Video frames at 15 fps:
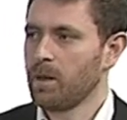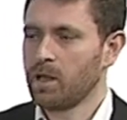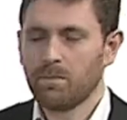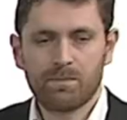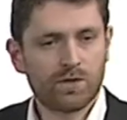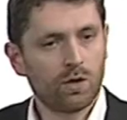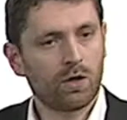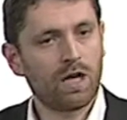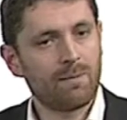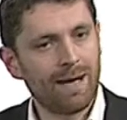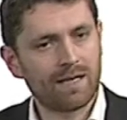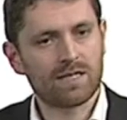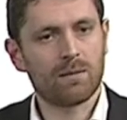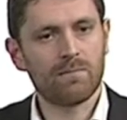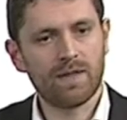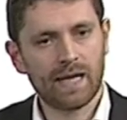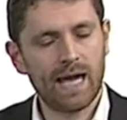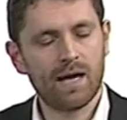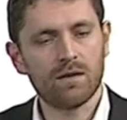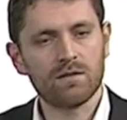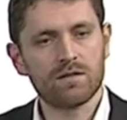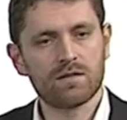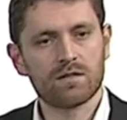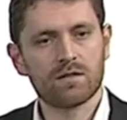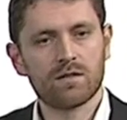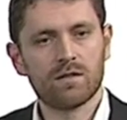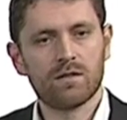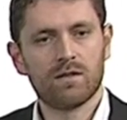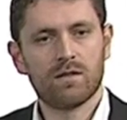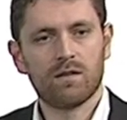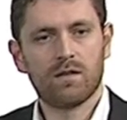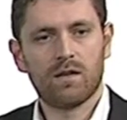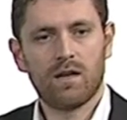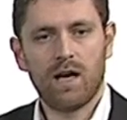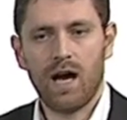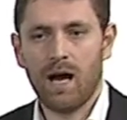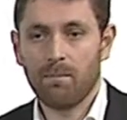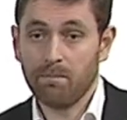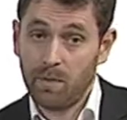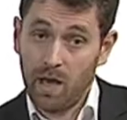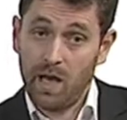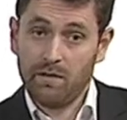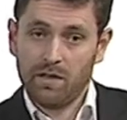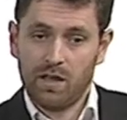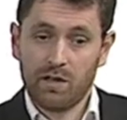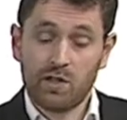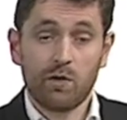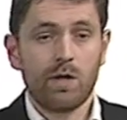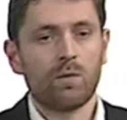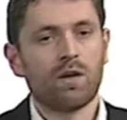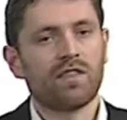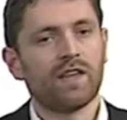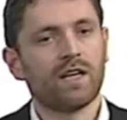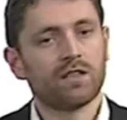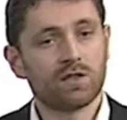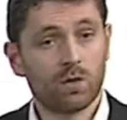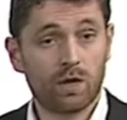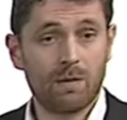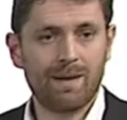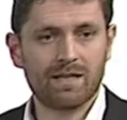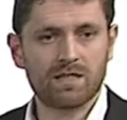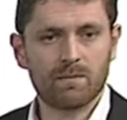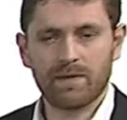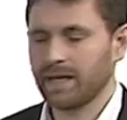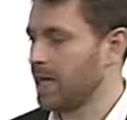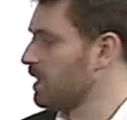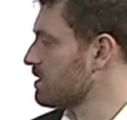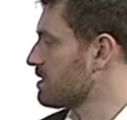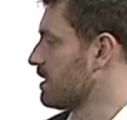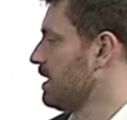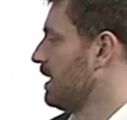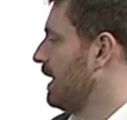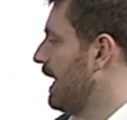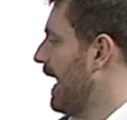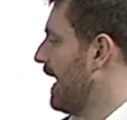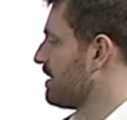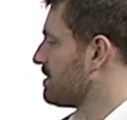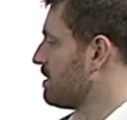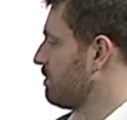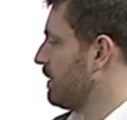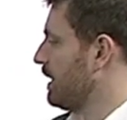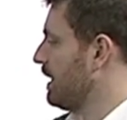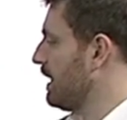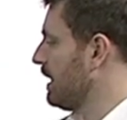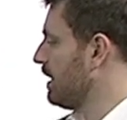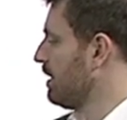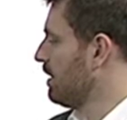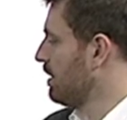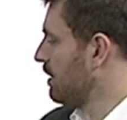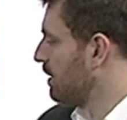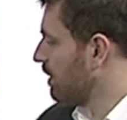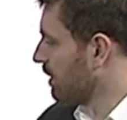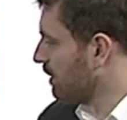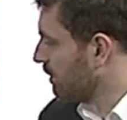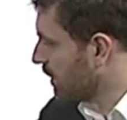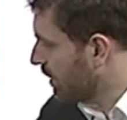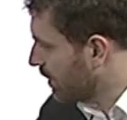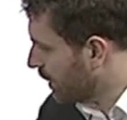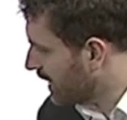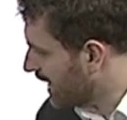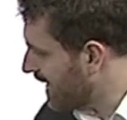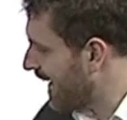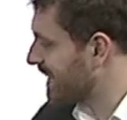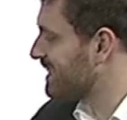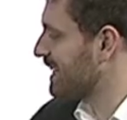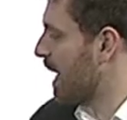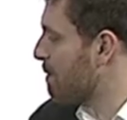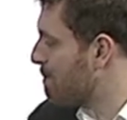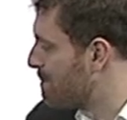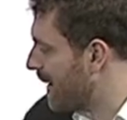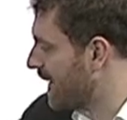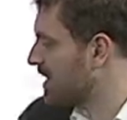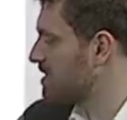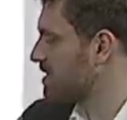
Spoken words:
talking about something else, doing one thing and talking about something else. It has to be, connected and based